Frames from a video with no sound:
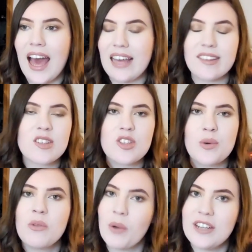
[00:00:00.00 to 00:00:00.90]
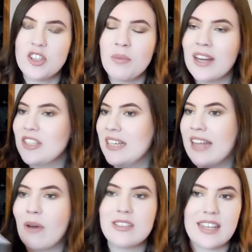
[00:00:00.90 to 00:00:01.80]
I listen to it way too much,
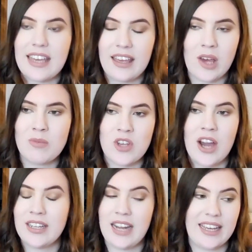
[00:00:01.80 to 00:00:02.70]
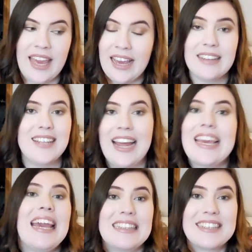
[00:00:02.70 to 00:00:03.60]
and now it's like it comes on and I
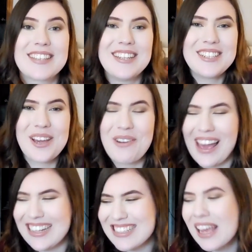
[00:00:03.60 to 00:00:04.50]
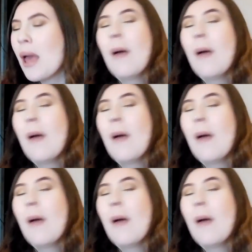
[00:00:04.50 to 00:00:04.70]
can't listen to it.